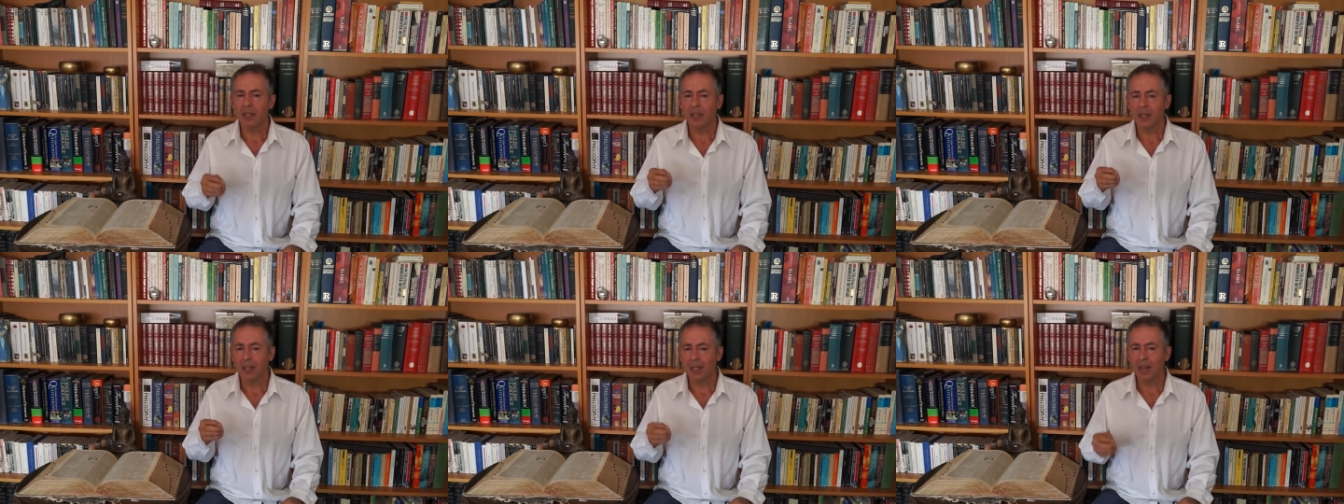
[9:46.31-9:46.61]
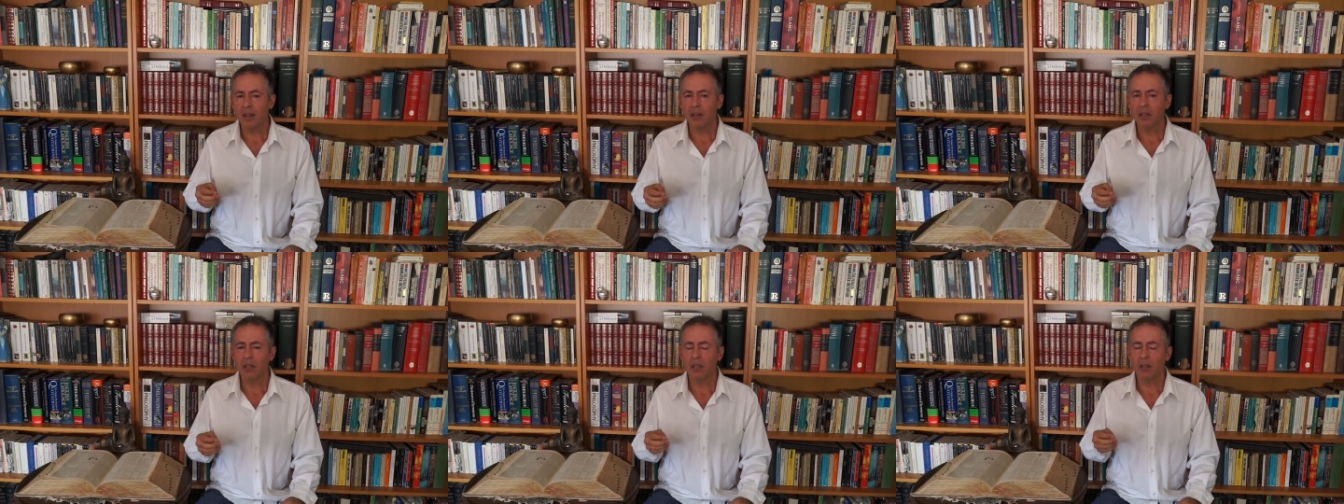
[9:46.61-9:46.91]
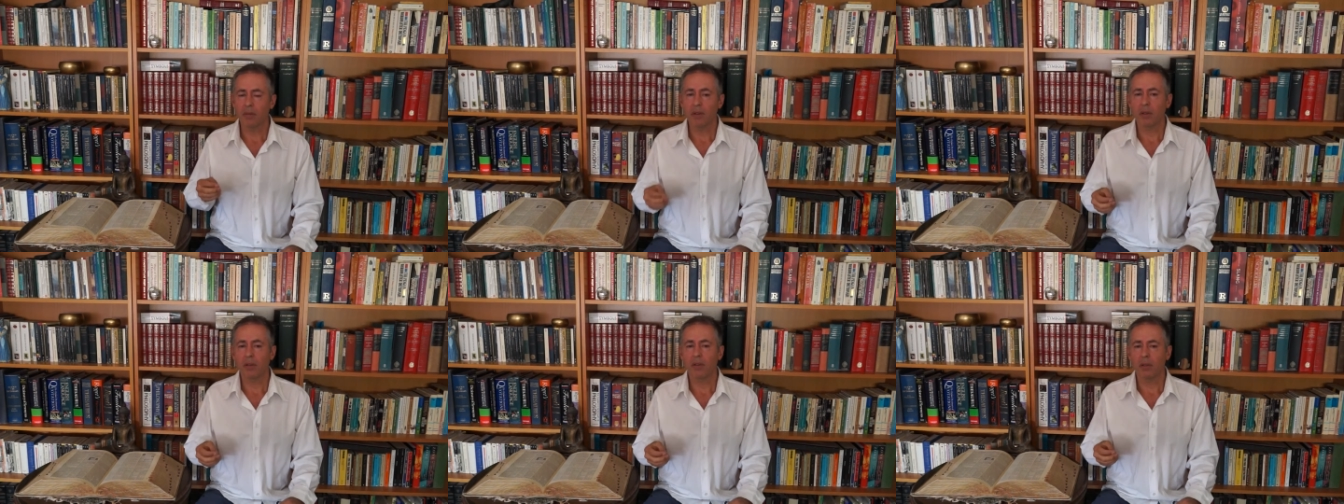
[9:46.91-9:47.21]
clarity
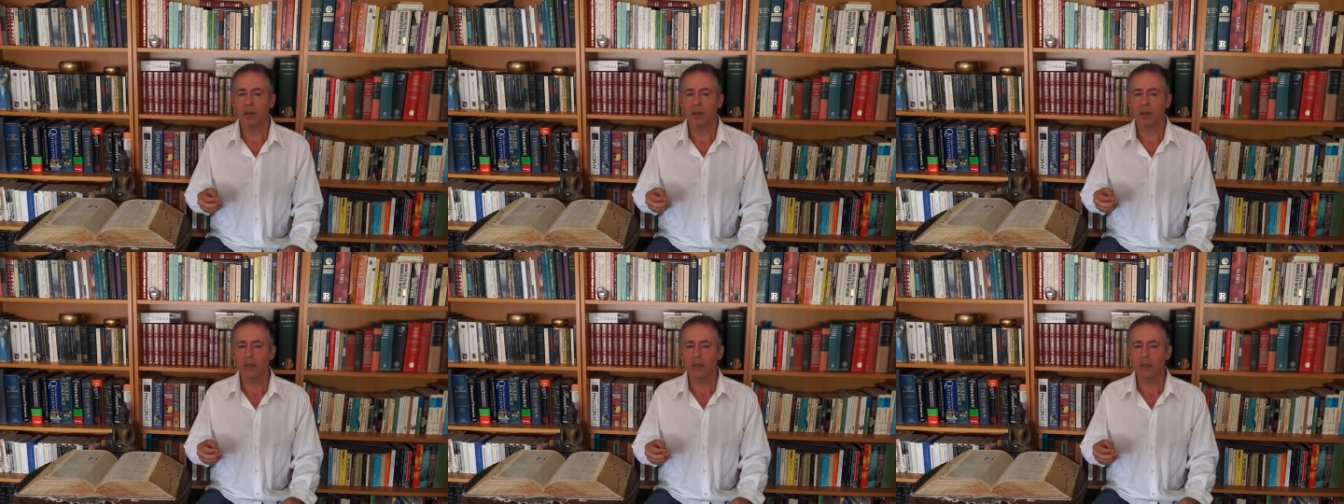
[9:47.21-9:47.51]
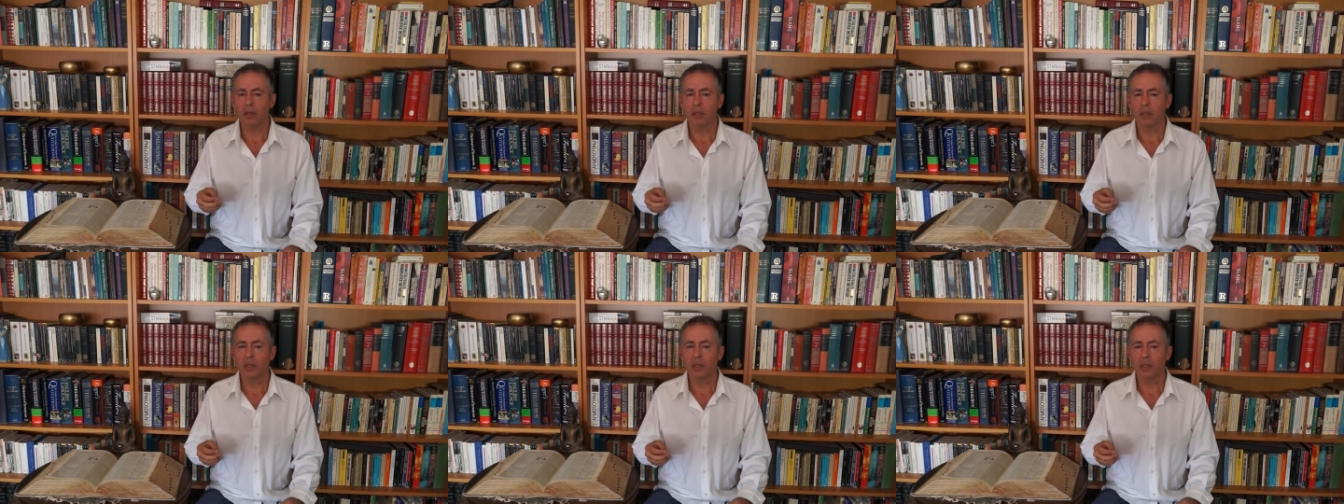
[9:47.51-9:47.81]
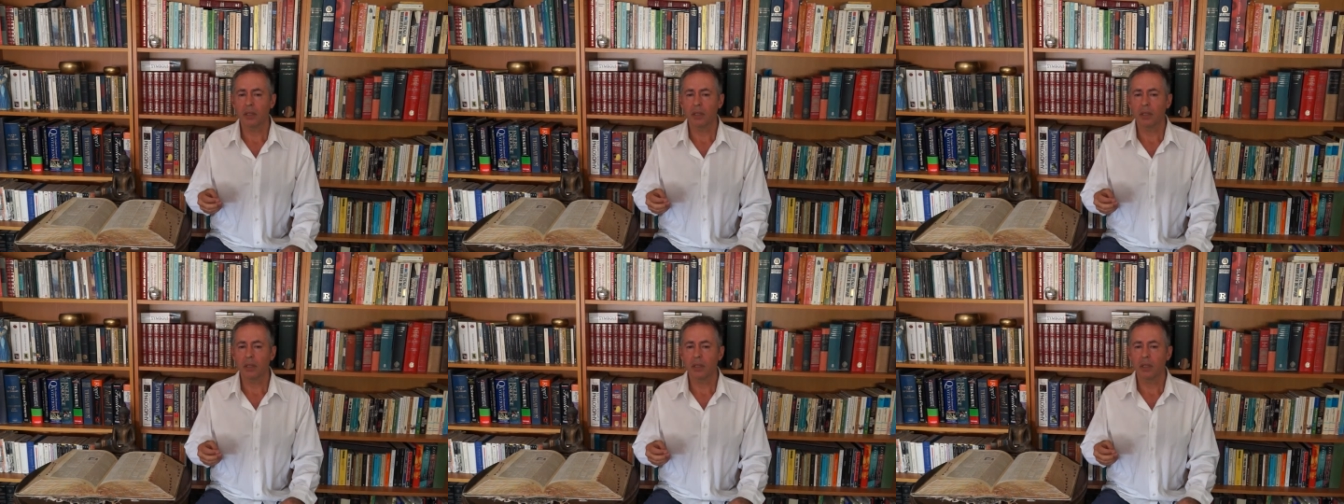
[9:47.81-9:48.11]
of your thoughts
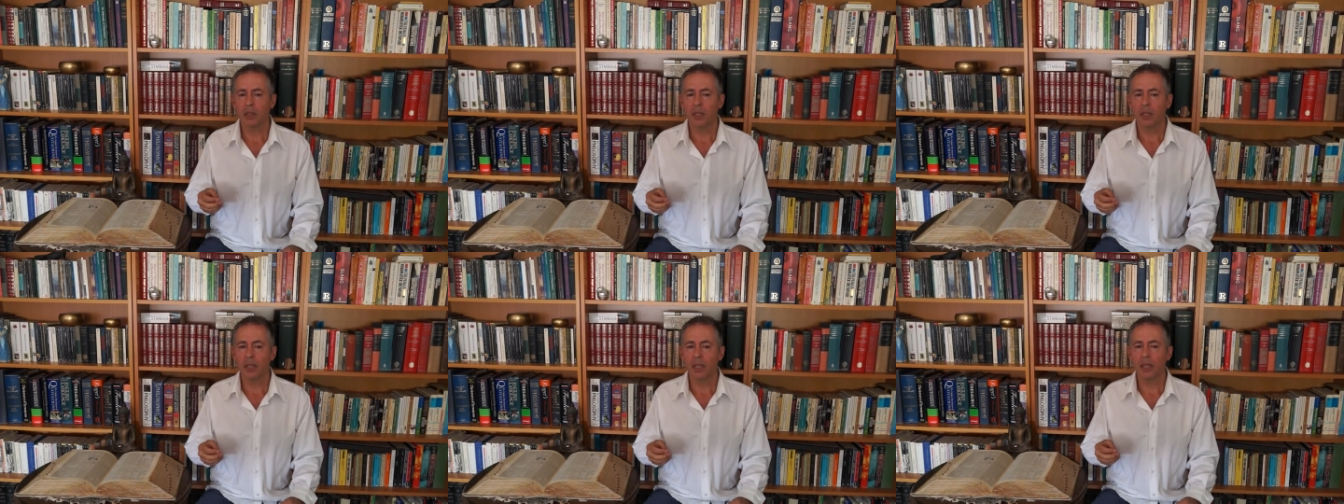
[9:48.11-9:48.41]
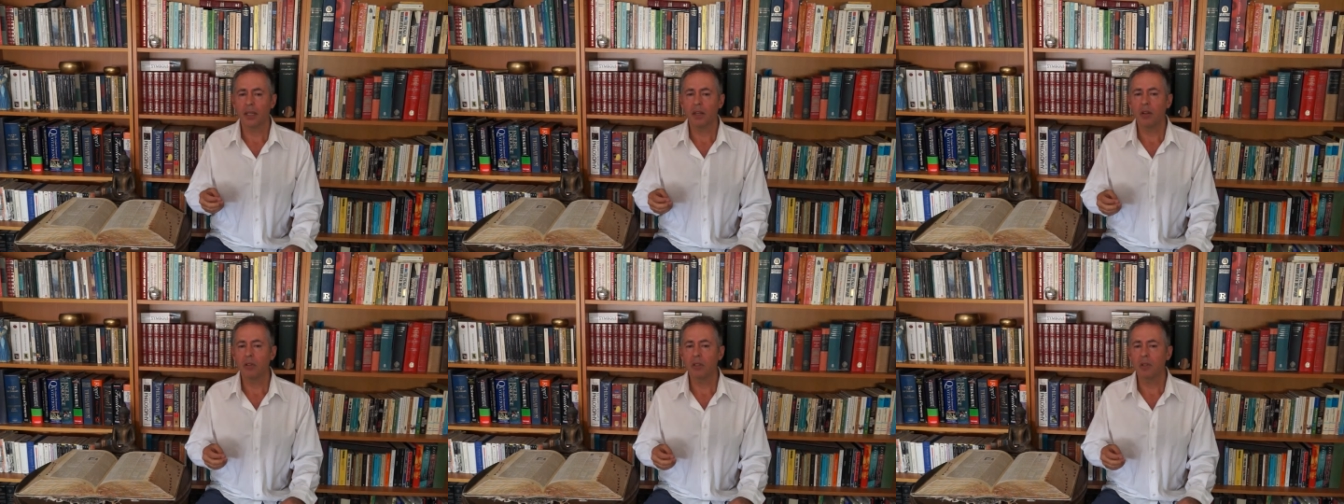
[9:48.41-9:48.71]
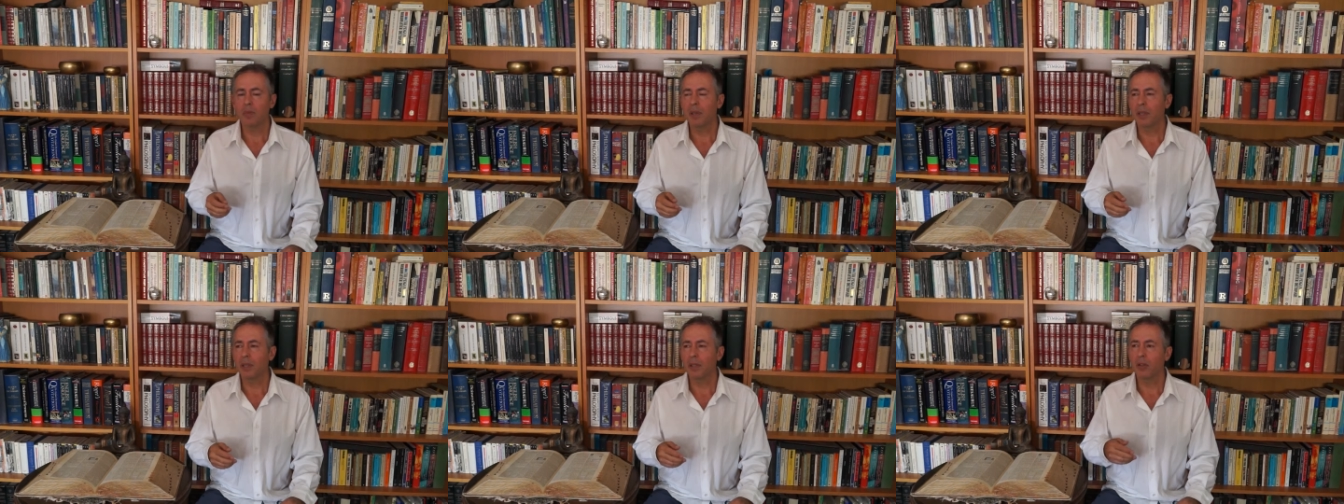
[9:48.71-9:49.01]
and
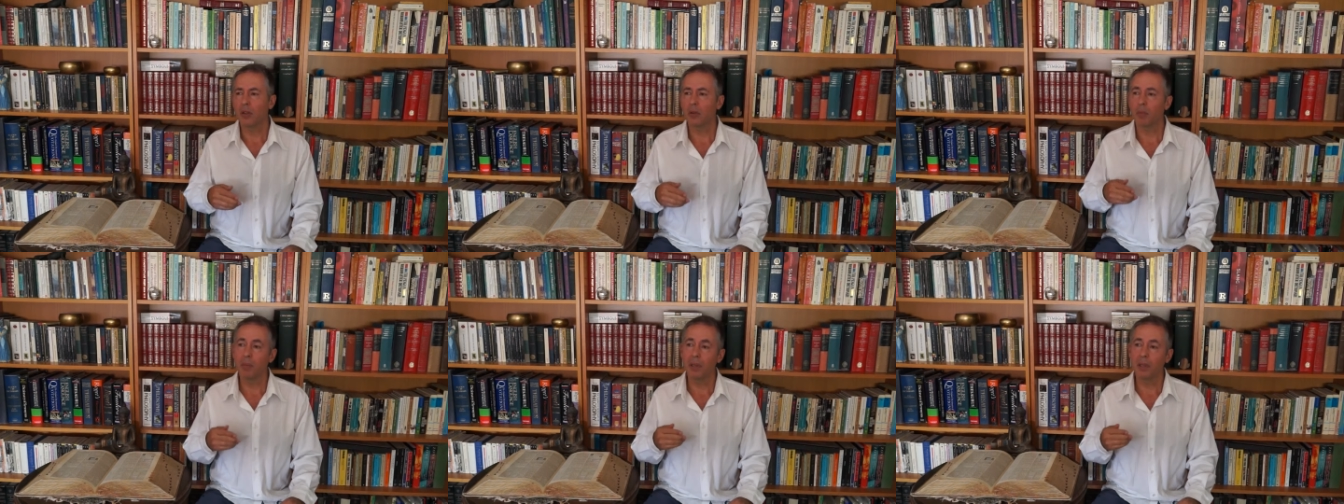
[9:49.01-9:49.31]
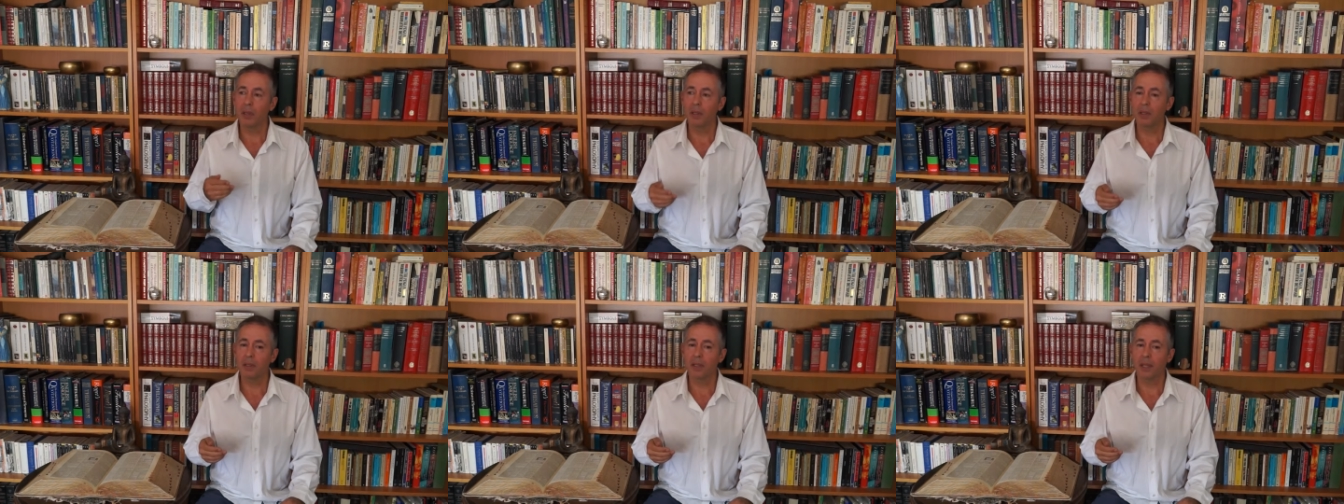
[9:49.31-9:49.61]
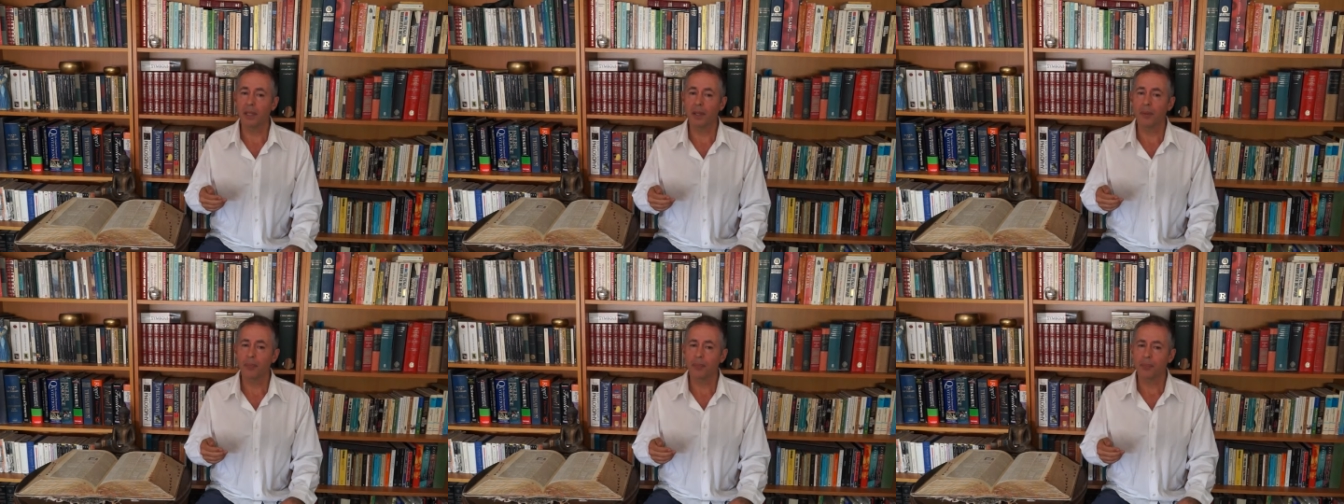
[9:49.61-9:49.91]
ultimately your
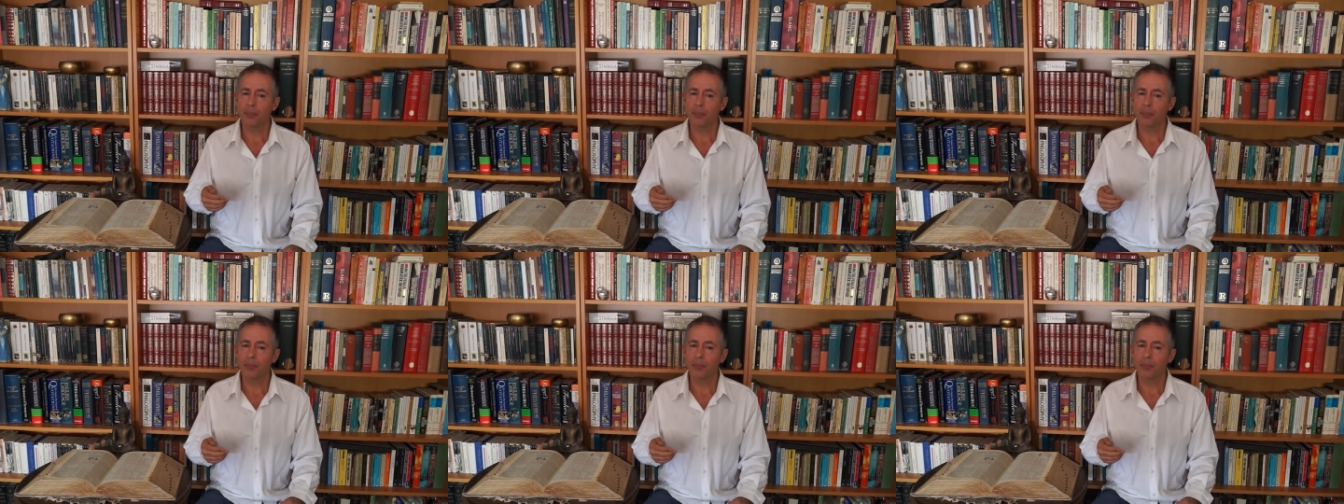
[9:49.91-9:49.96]
ability